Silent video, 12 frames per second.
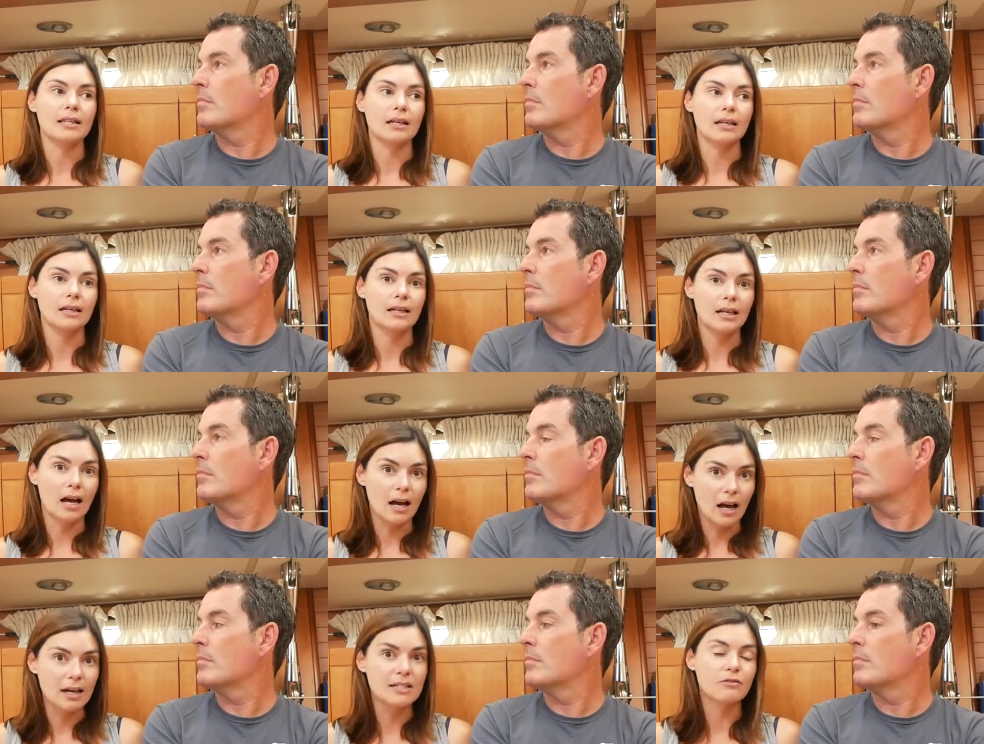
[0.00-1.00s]
Speaker 1: that
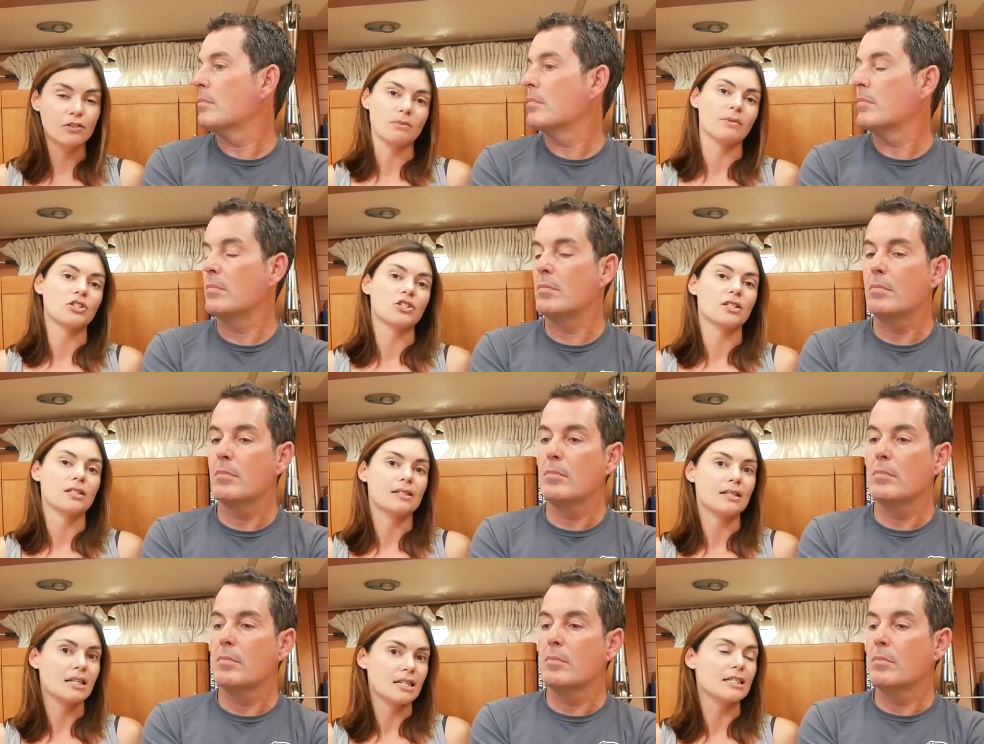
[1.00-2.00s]
are different
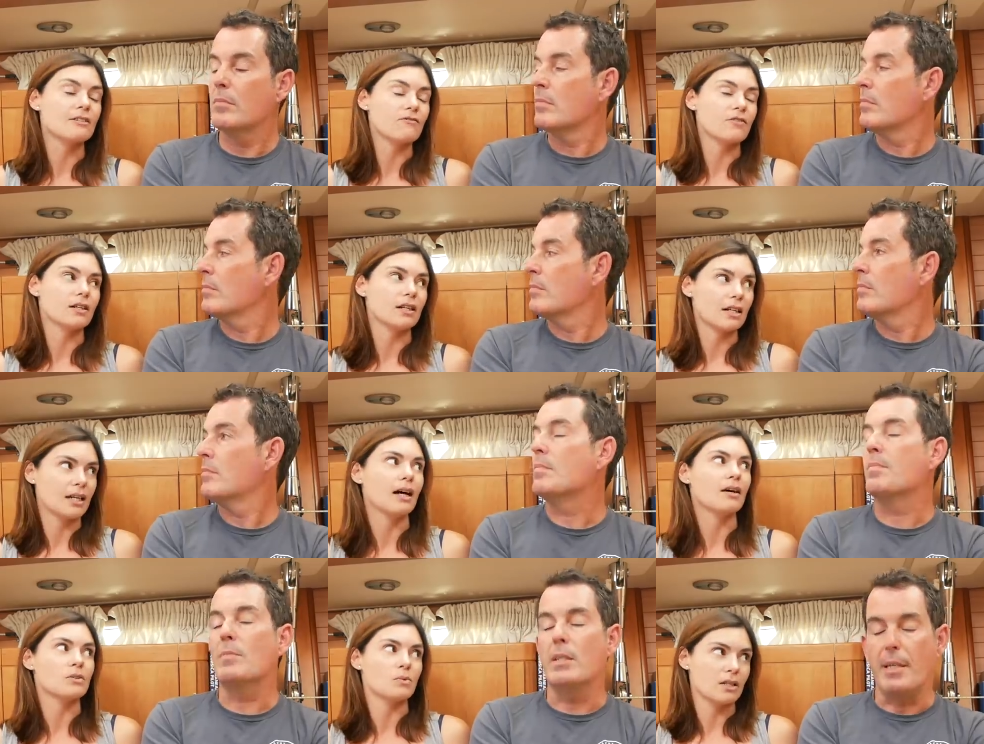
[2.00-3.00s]
dimensions in different
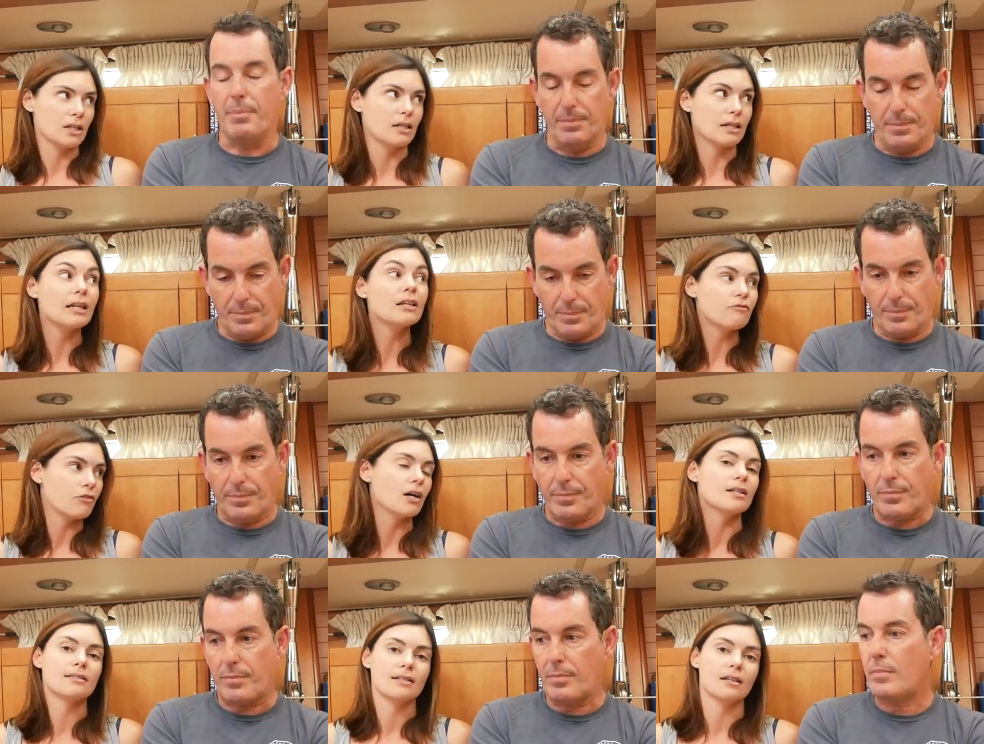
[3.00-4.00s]
canals within yep.
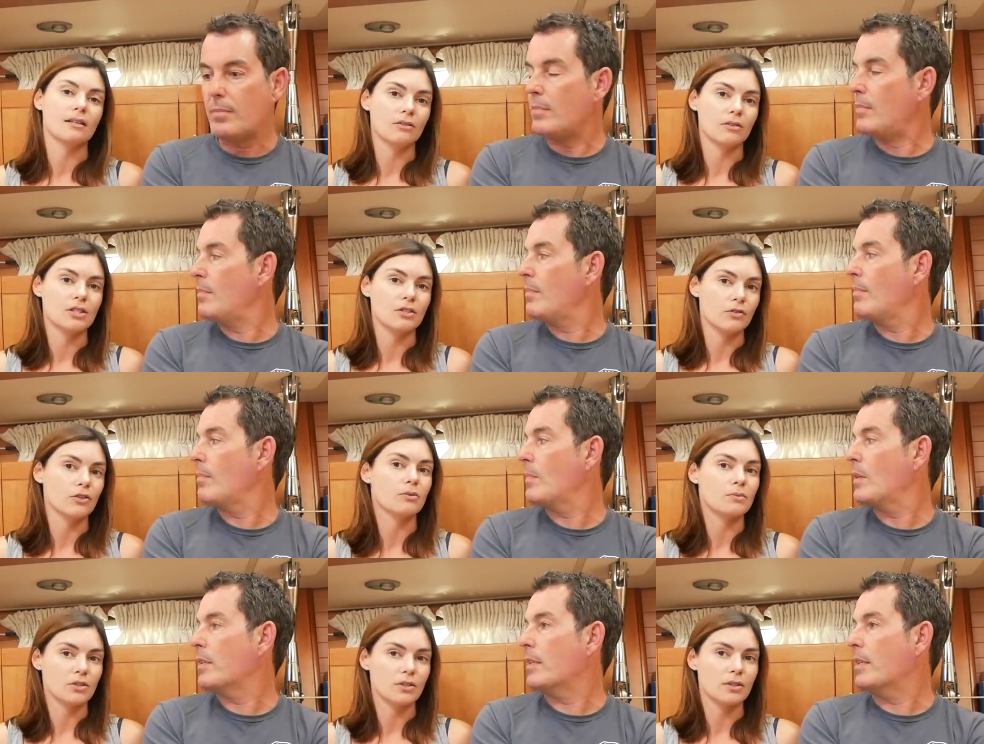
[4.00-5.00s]
France and the rest of
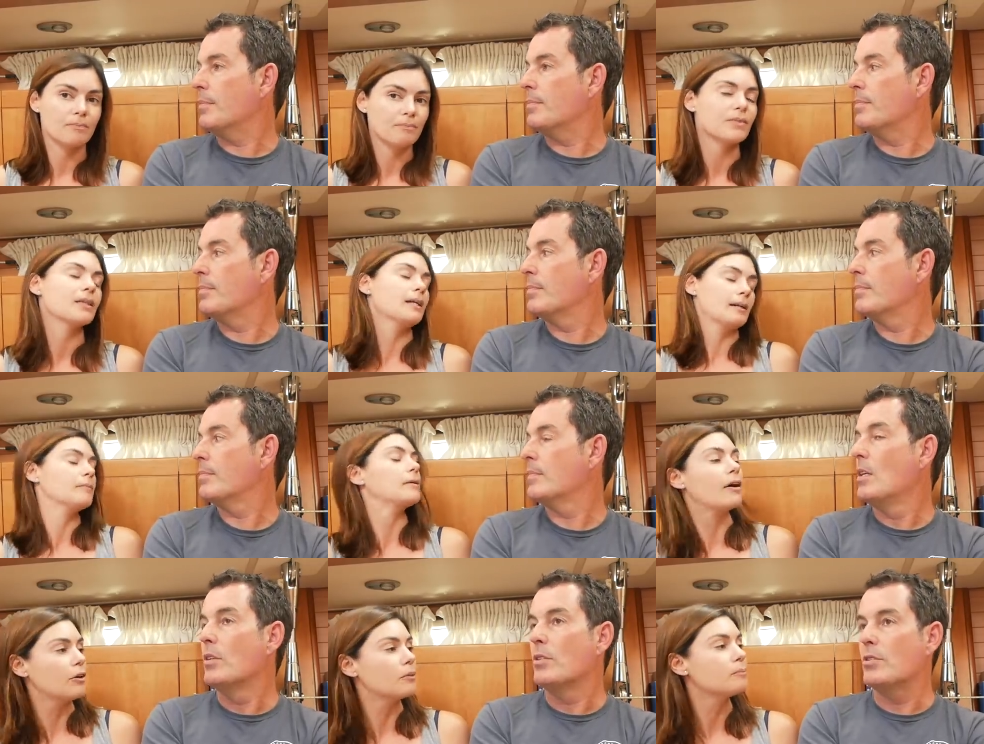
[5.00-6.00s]
Europe. So okay. yeah,
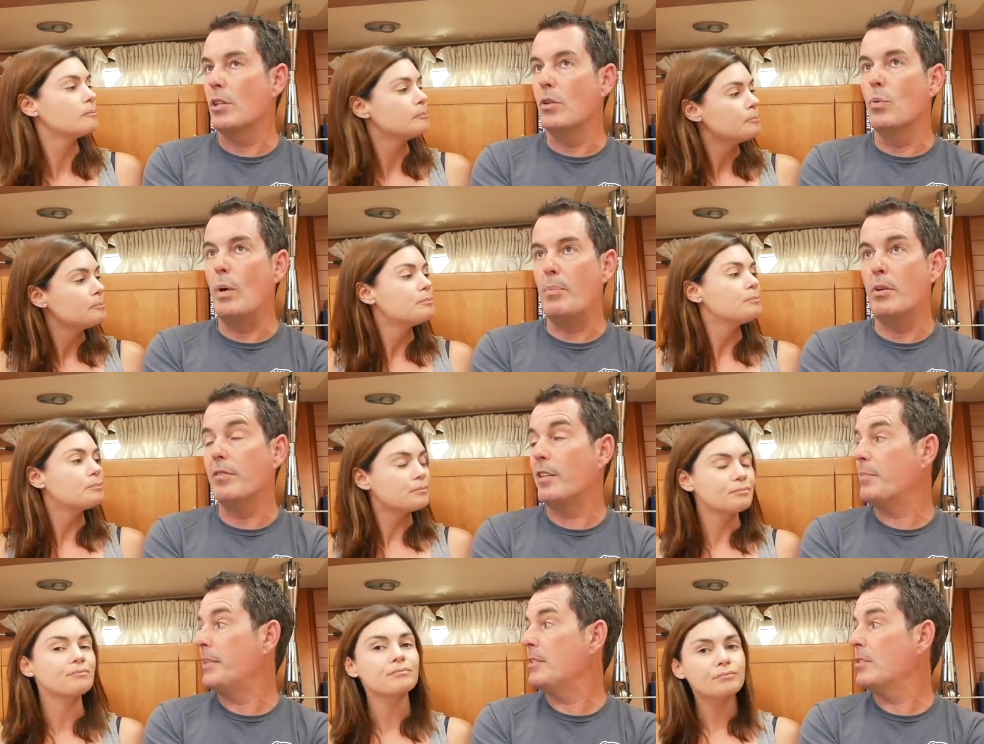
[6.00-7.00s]
carry on.
Speaker 2: So
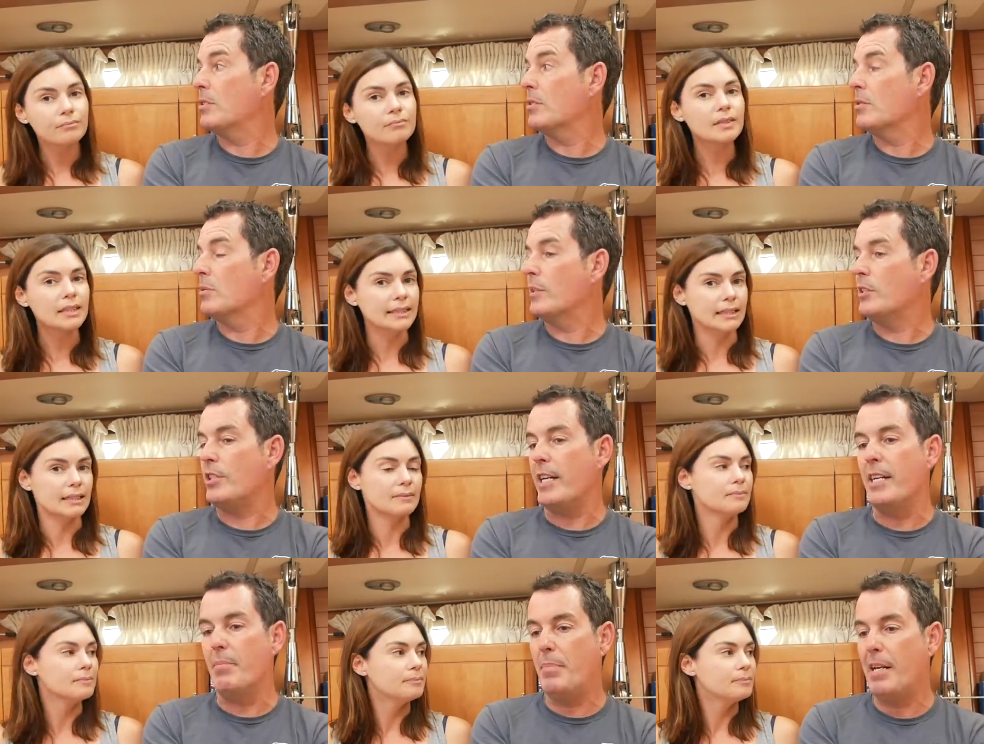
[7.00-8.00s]
1.5 meters, which yeah.
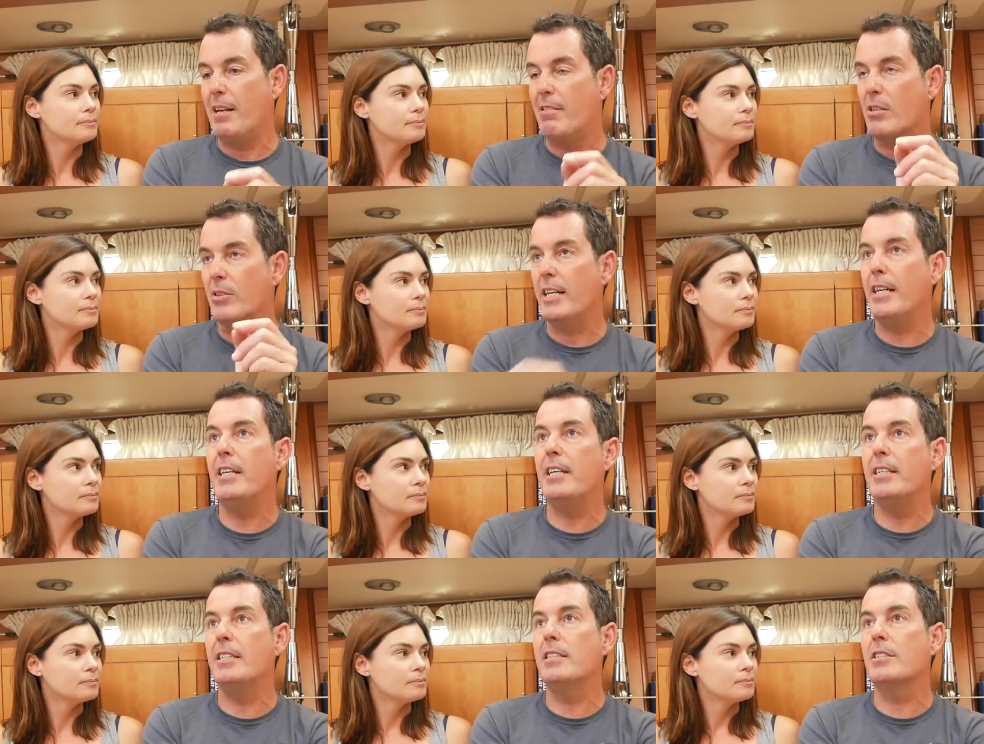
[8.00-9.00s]
in imperial
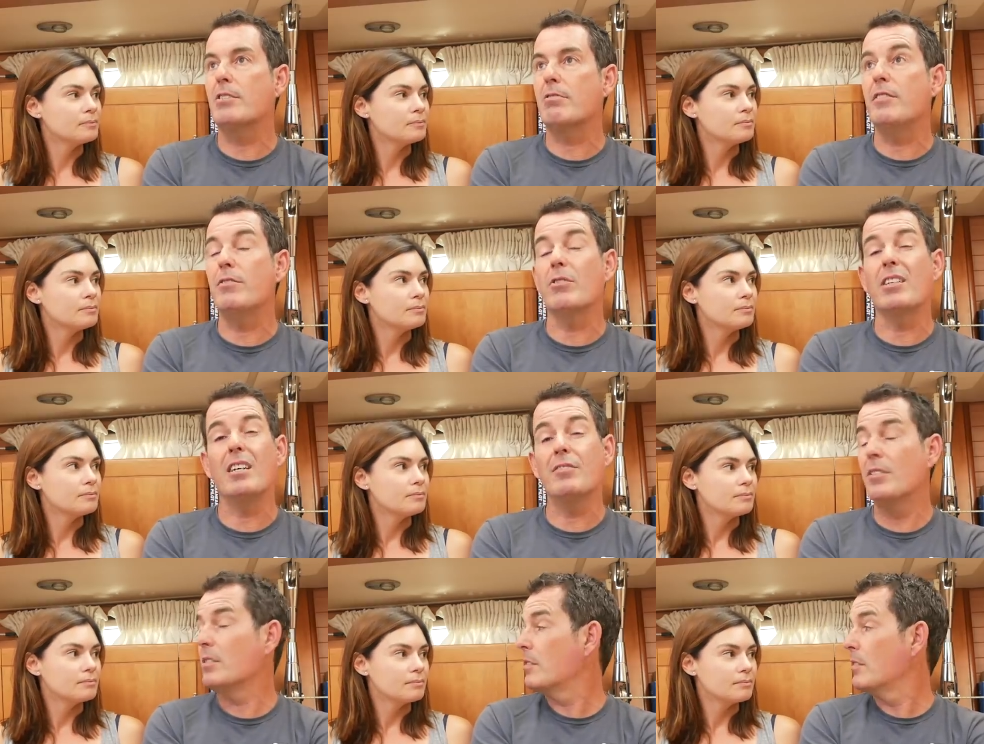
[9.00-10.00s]
is three four and a half
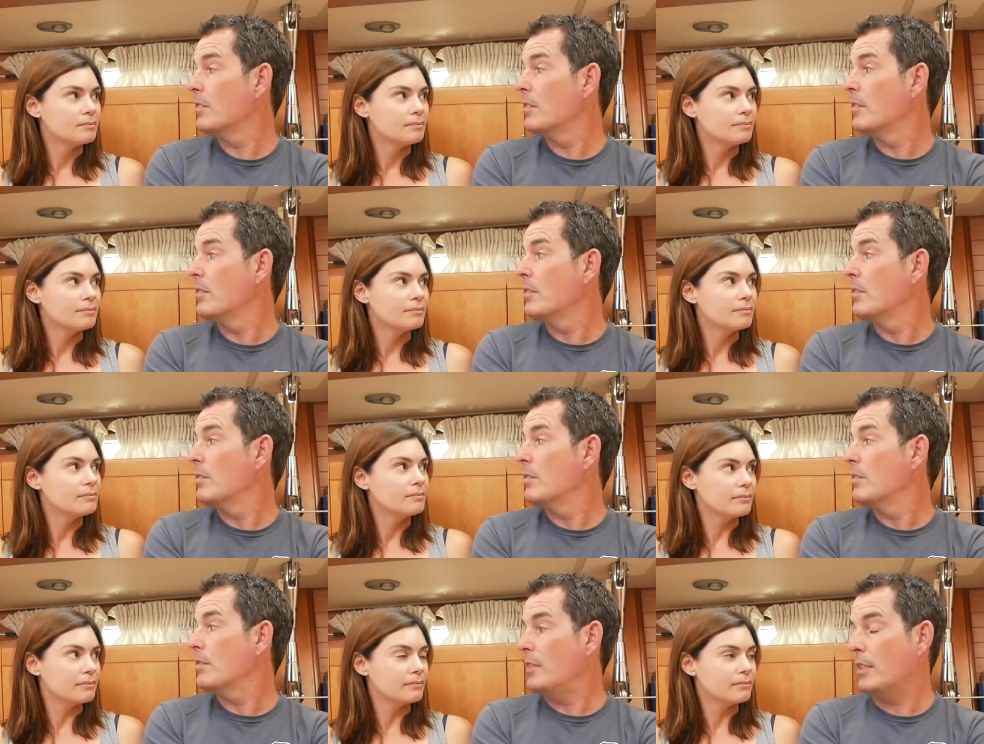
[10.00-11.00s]
foot.
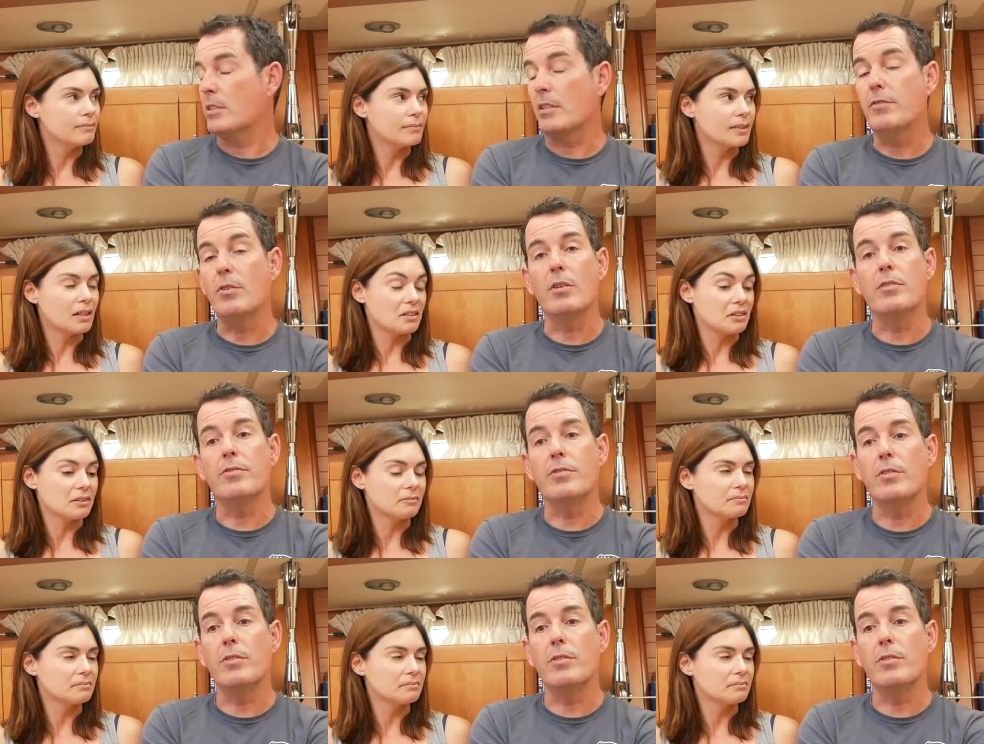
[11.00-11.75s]
Mm-hmm. Yeah, so four okay. four